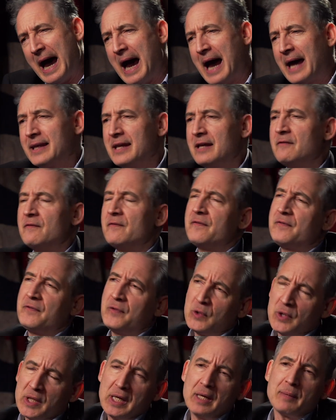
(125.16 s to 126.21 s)
I didn't
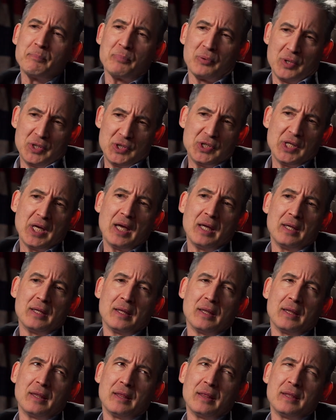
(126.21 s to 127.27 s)
fully appreciate
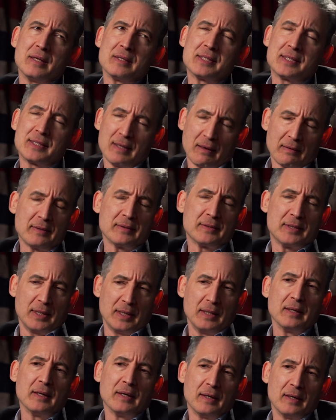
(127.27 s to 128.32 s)
the
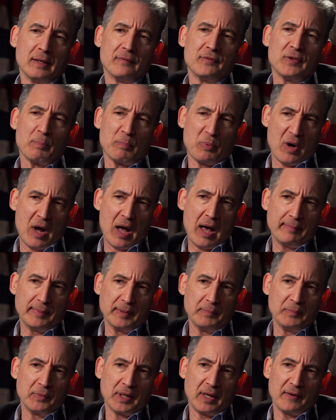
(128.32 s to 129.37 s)
subtlety of the
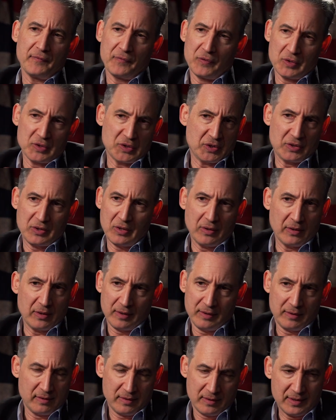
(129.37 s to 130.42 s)
problem when I first
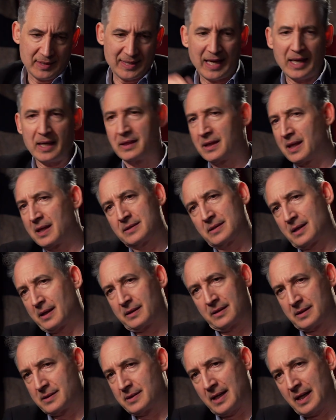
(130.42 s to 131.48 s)
started saying things like
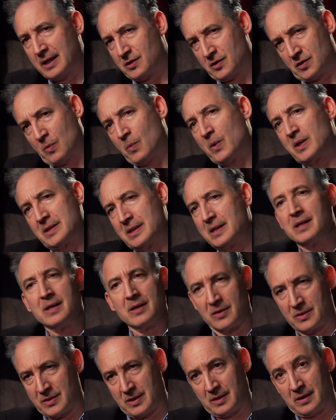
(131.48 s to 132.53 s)
this, say 20
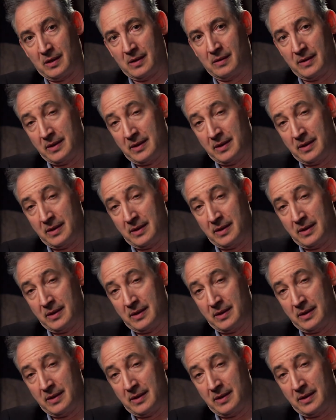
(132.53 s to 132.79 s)
years ago.